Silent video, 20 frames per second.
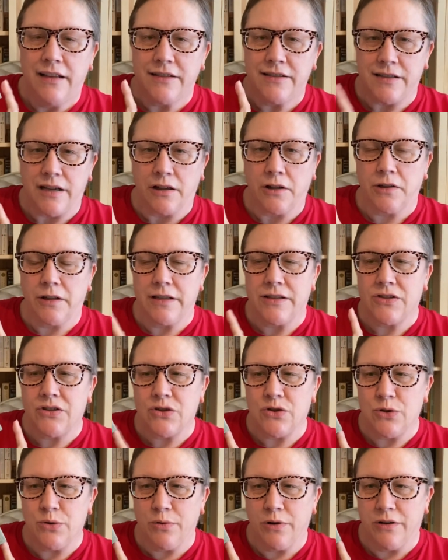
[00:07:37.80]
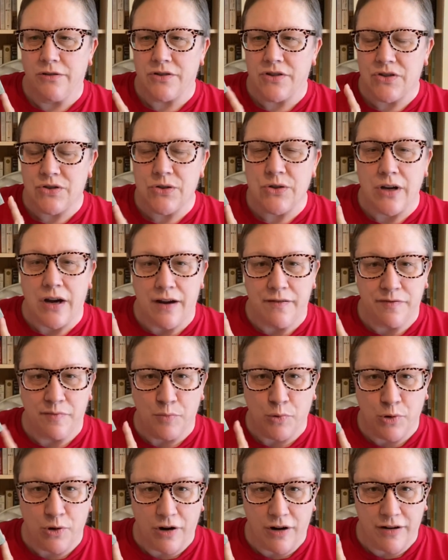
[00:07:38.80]
Douglas Stewart's
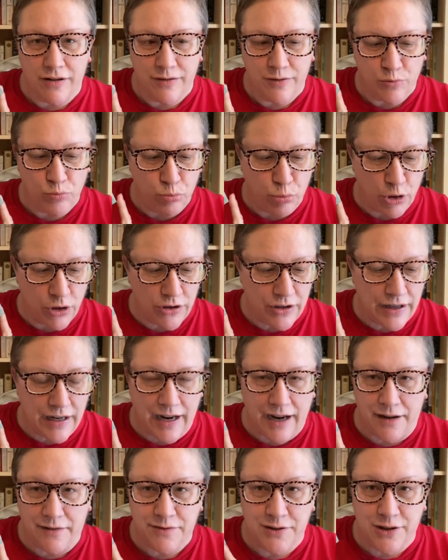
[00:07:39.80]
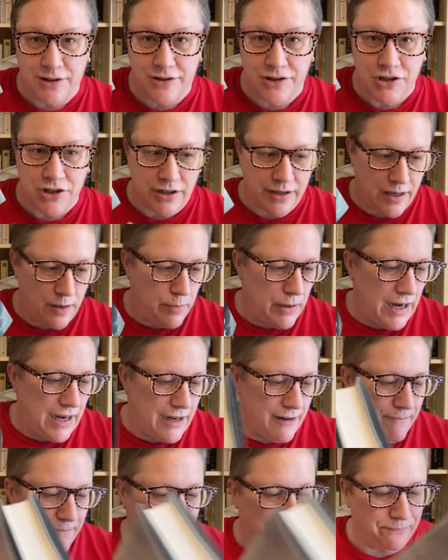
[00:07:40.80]
sophomore book after Shuggie
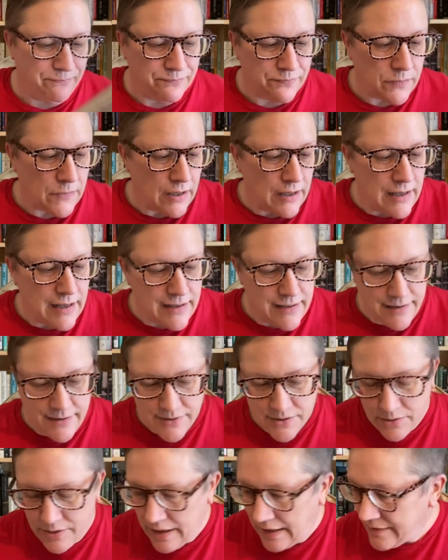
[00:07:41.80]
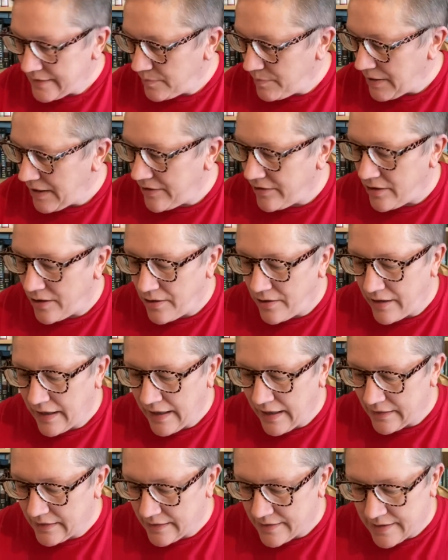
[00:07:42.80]
Bain. So that's about all I
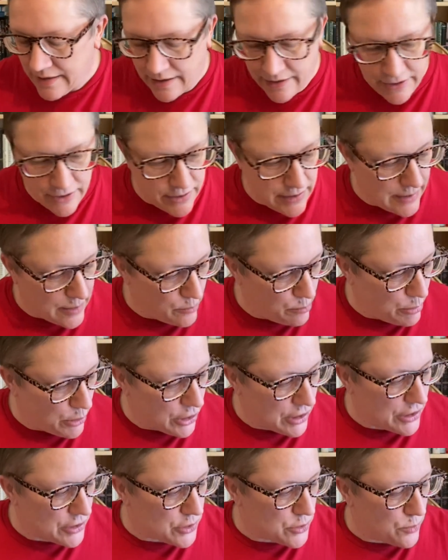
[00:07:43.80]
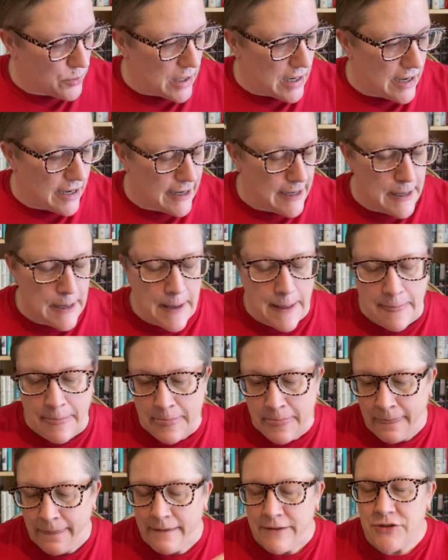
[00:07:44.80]
had to tell you in a bookish way.
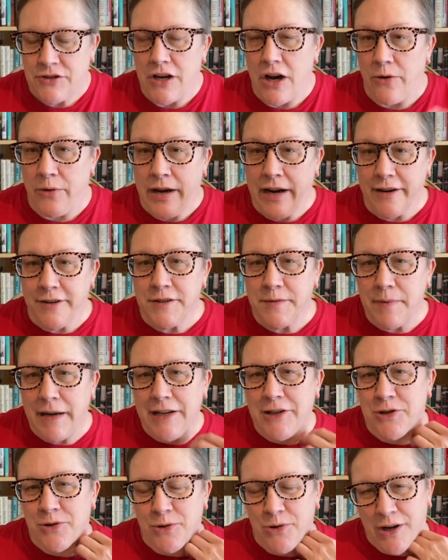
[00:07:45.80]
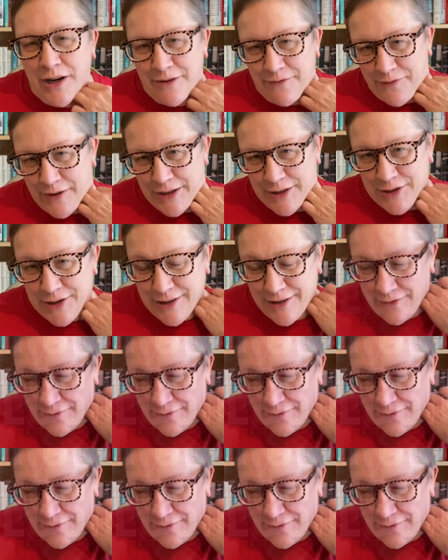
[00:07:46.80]
So here's my true confession